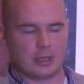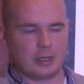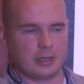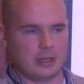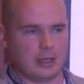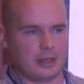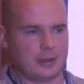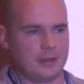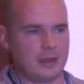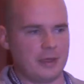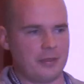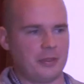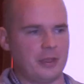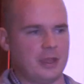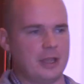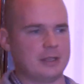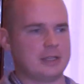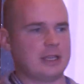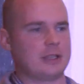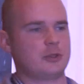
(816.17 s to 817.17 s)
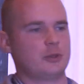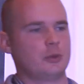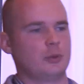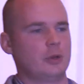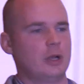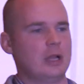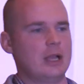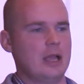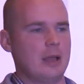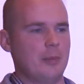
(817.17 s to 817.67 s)
the thing that you
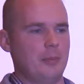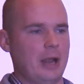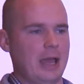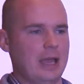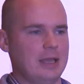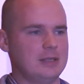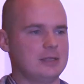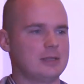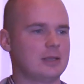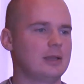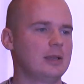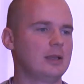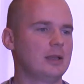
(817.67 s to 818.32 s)
place